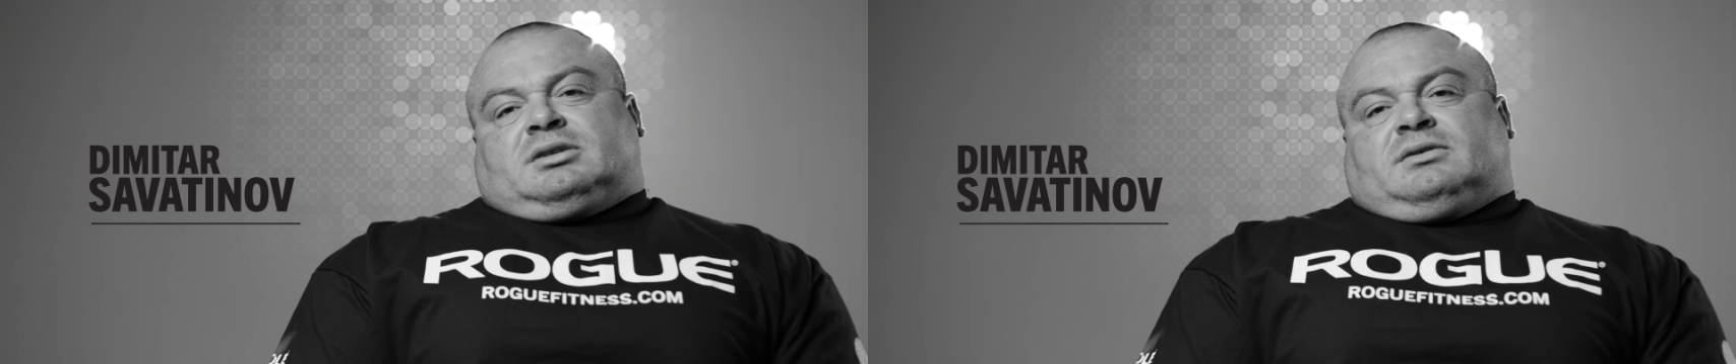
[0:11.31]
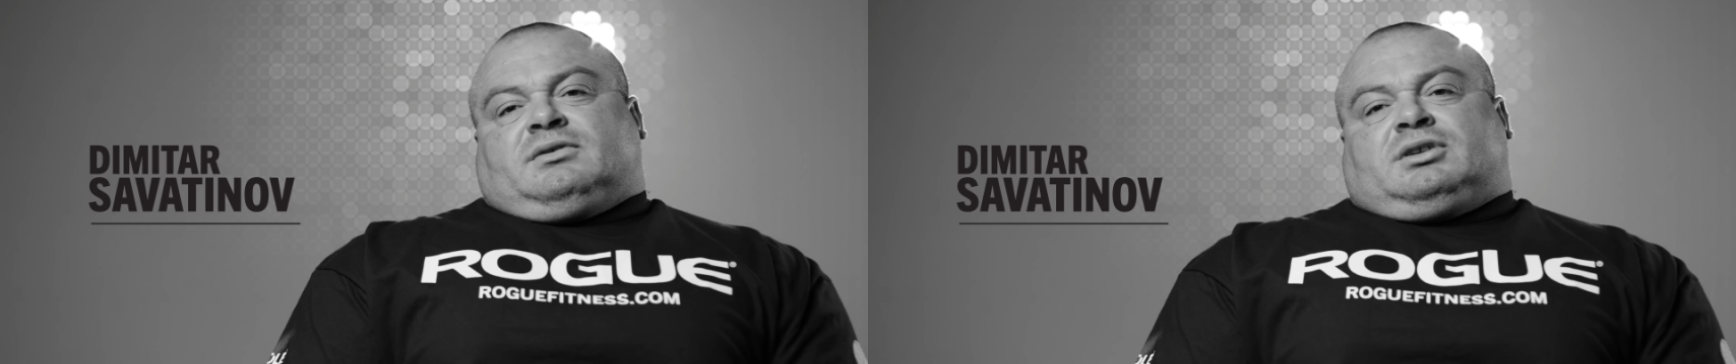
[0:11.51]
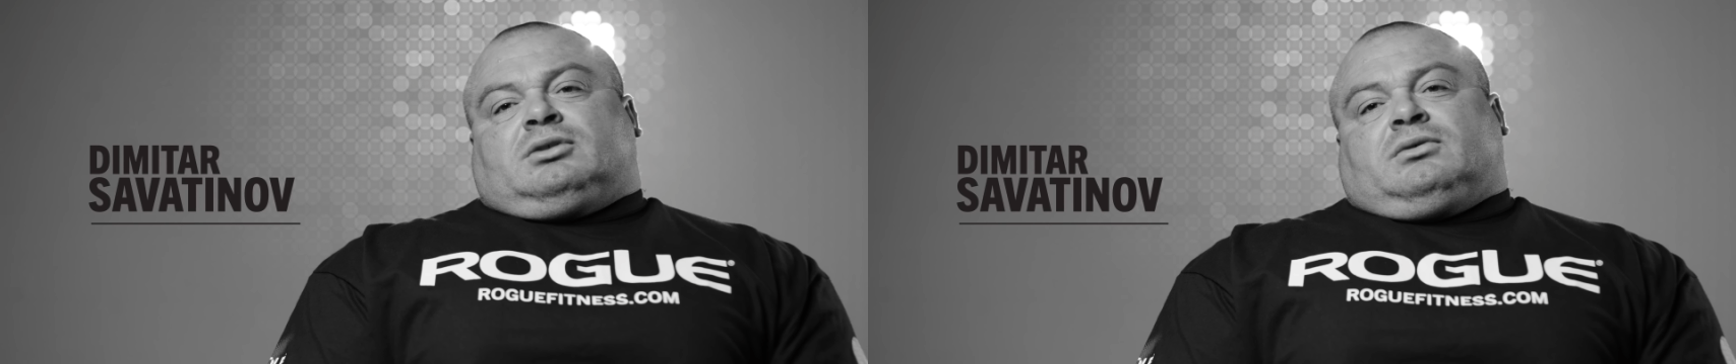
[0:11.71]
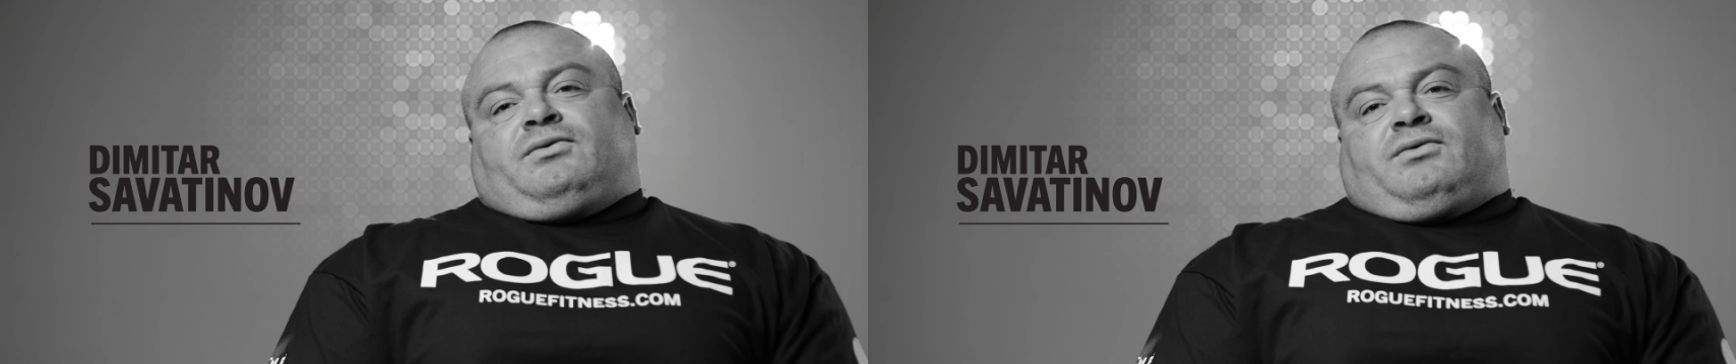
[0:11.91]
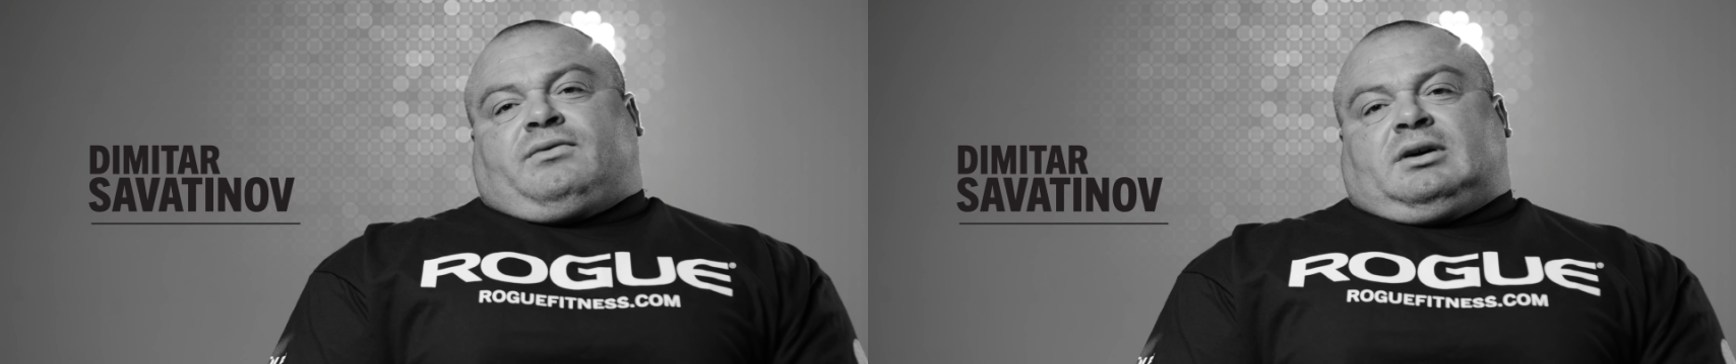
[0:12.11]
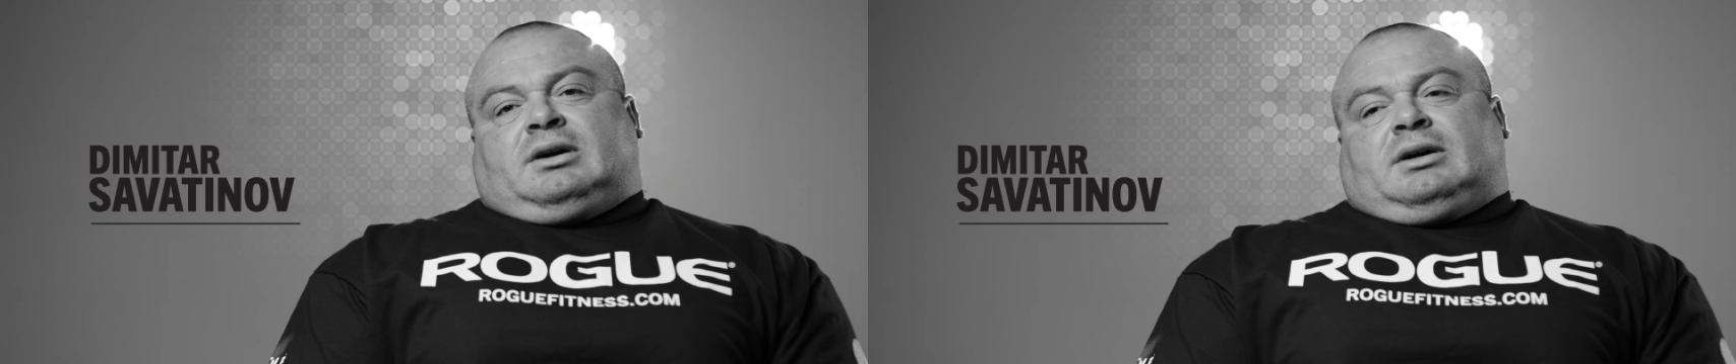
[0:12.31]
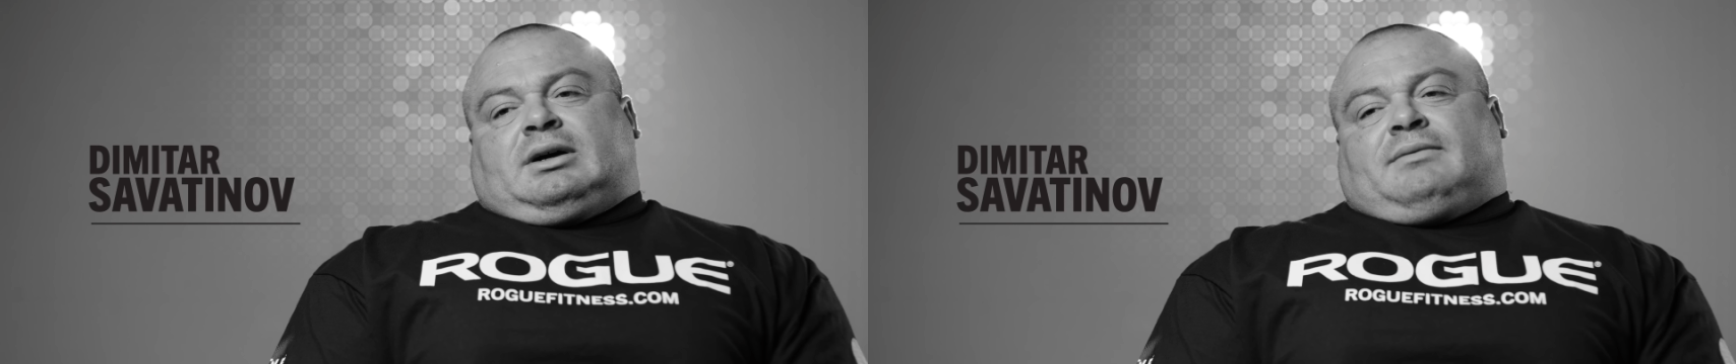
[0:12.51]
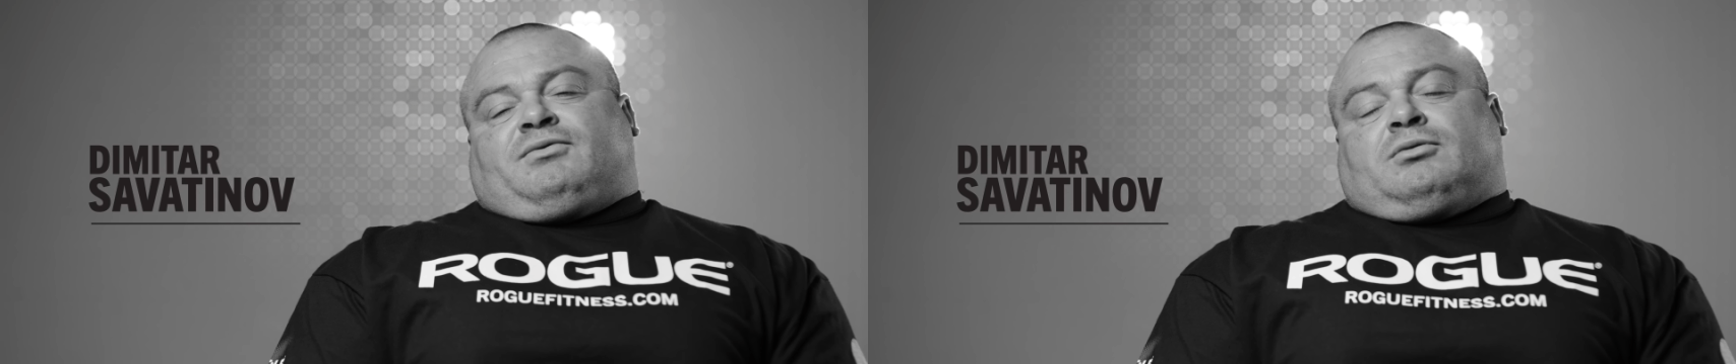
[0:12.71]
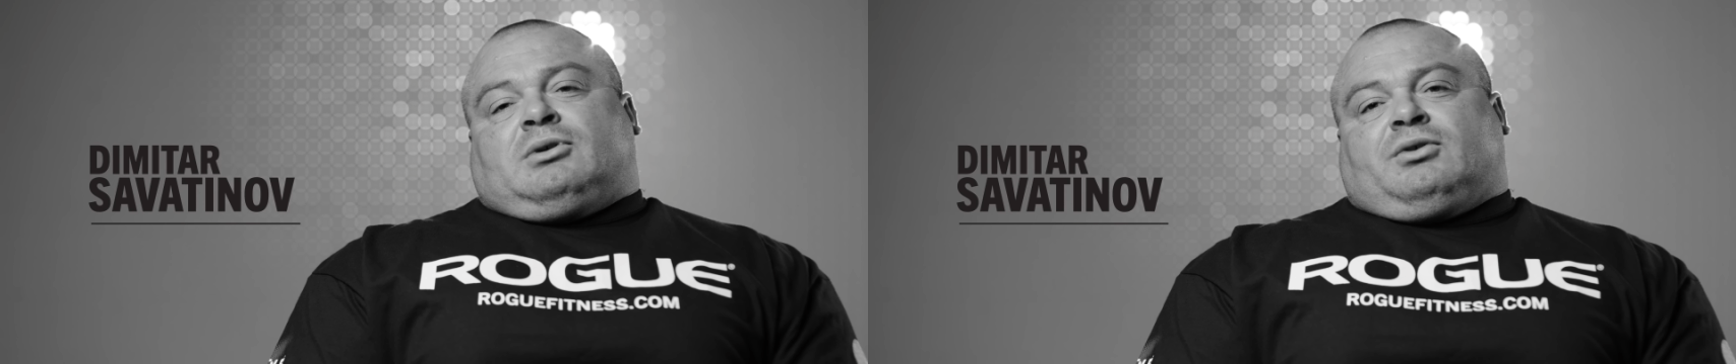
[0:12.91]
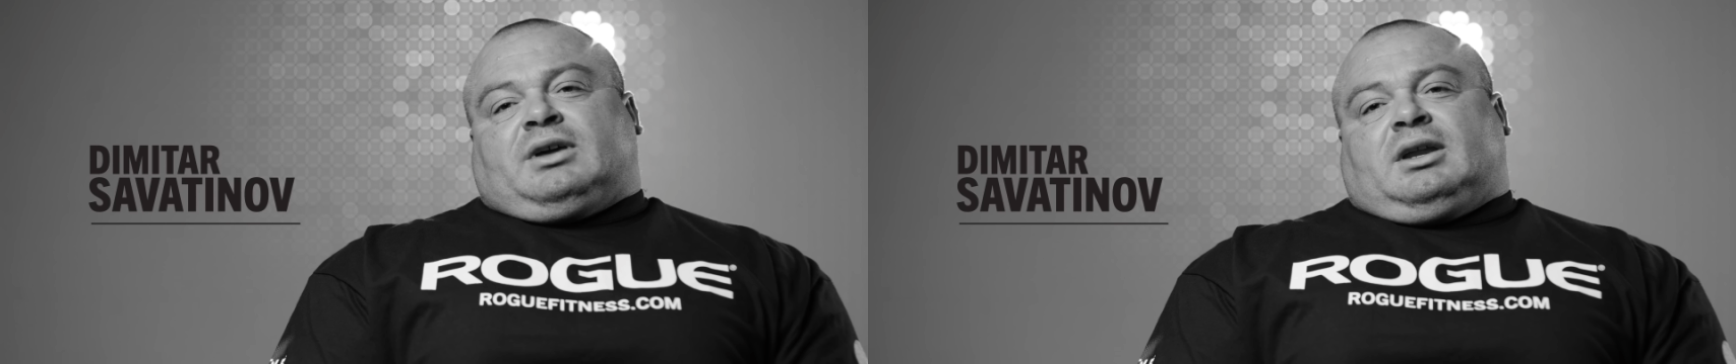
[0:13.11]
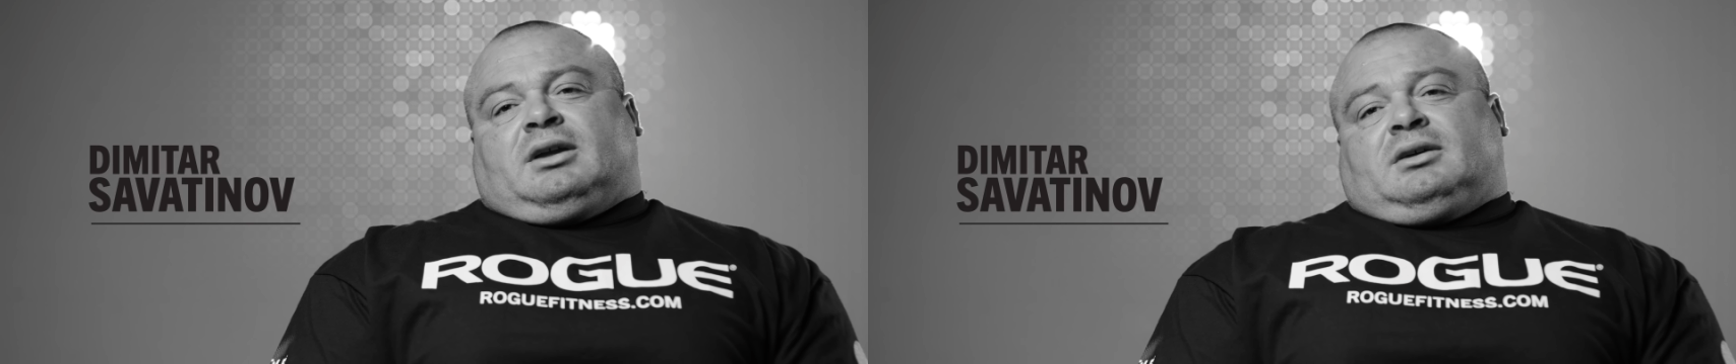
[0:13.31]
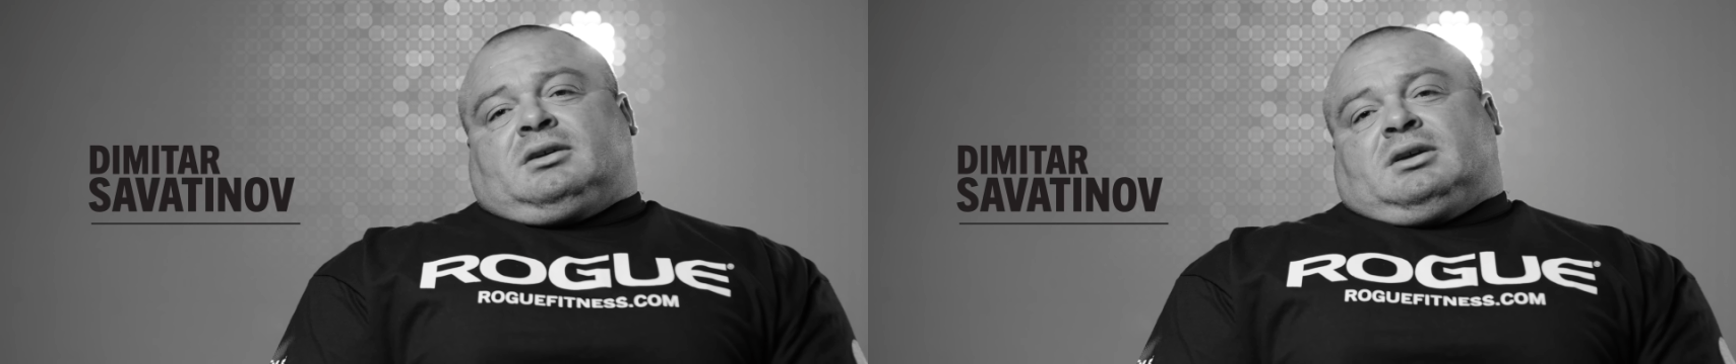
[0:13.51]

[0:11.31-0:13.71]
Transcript: Savatinov. Uh, I'm from Bulgaria.